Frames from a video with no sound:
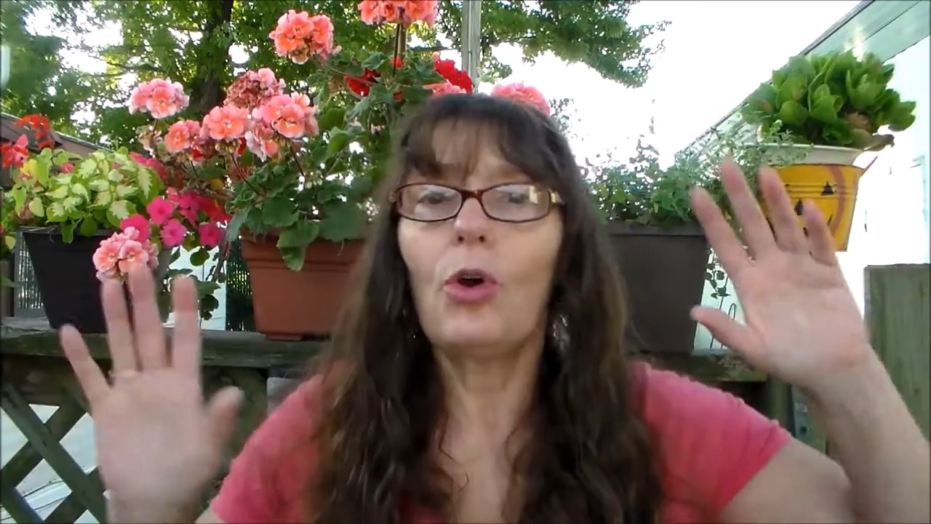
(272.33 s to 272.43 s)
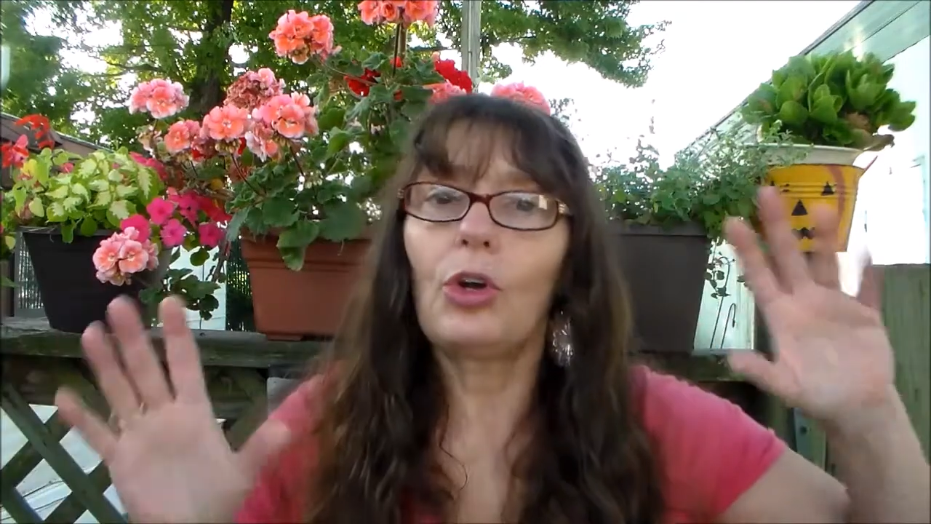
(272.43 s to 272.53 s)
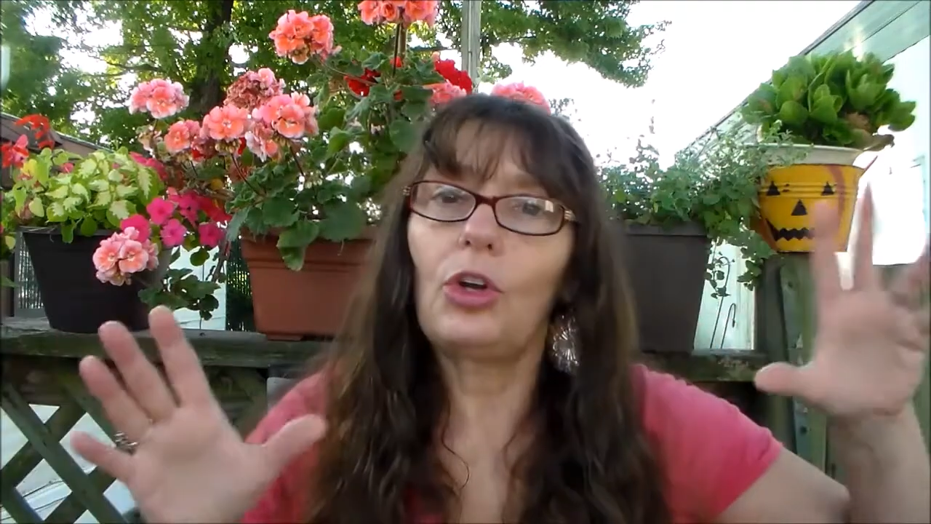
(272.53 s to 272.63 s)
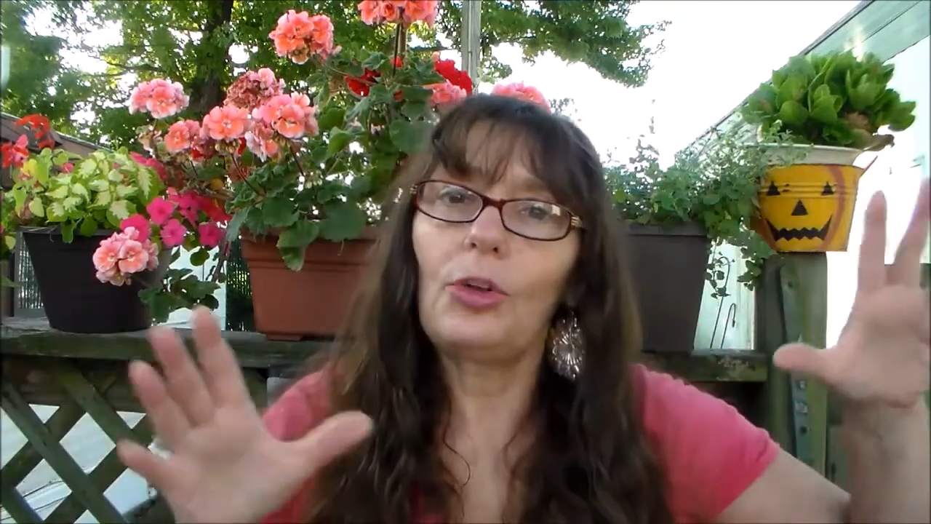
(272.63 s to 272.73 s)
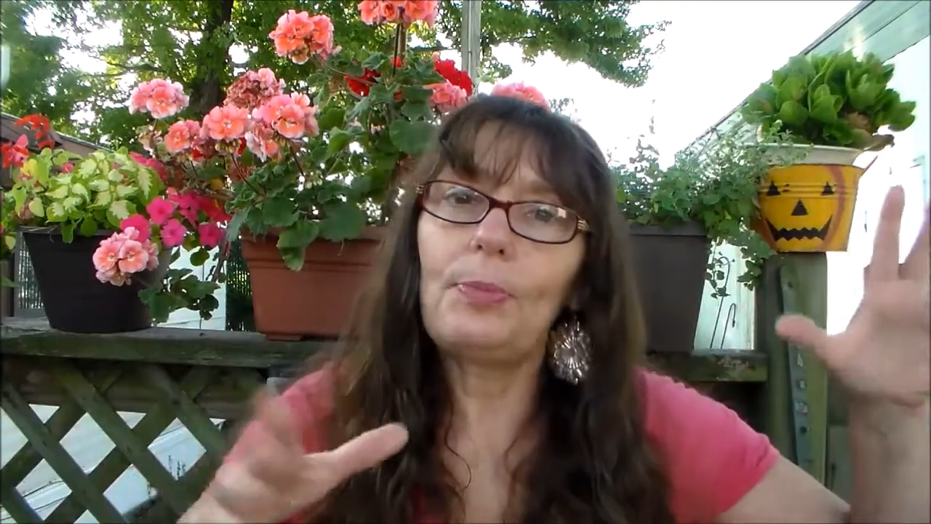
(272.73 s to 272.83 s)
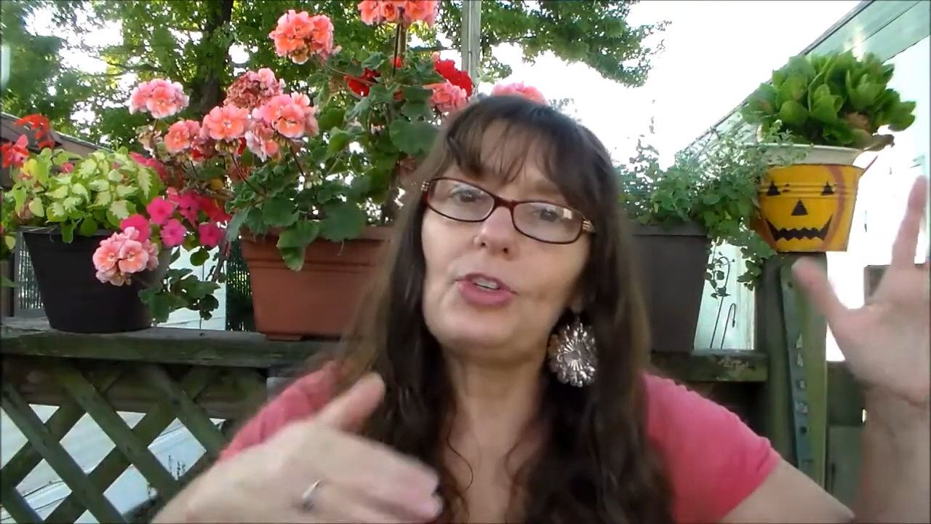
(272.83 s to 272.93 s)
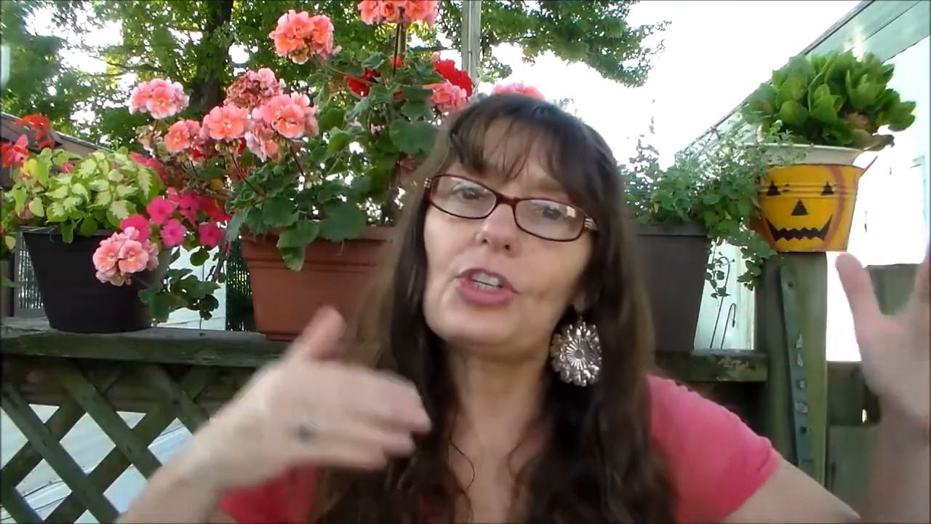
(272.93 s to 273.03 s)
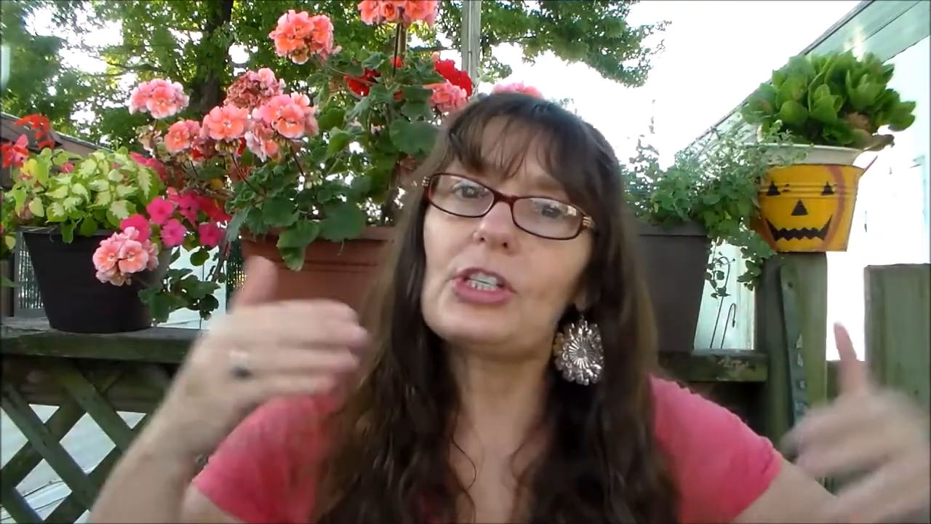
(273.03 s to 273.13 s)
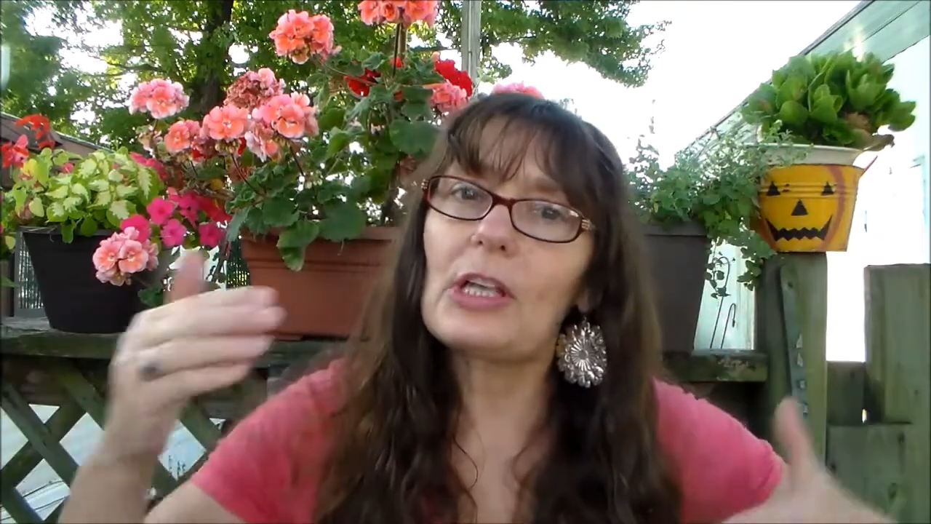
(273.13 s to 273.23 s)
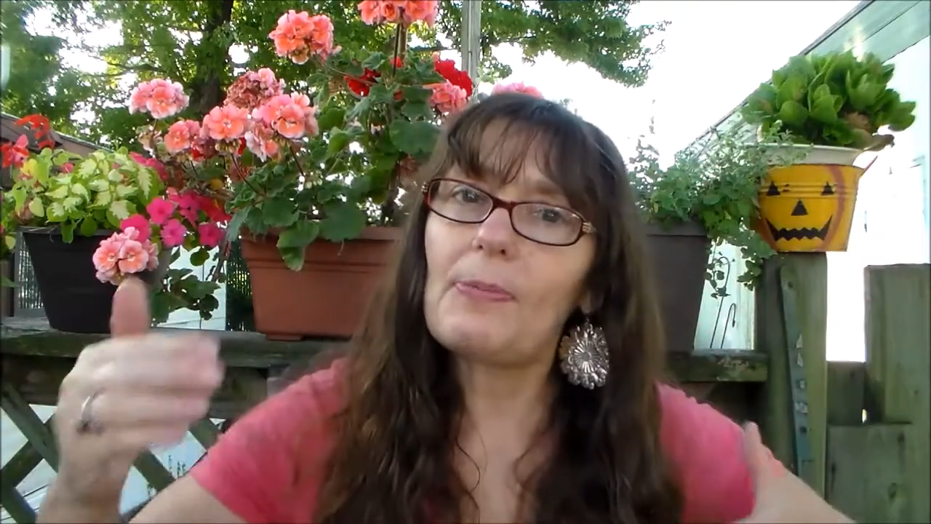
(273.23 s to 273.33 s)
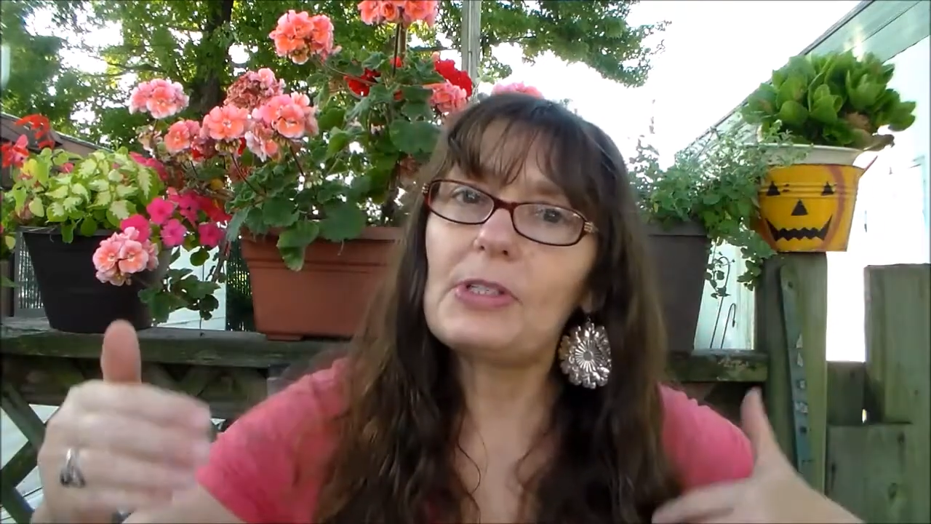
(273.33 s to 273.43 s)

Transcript: or it could be just some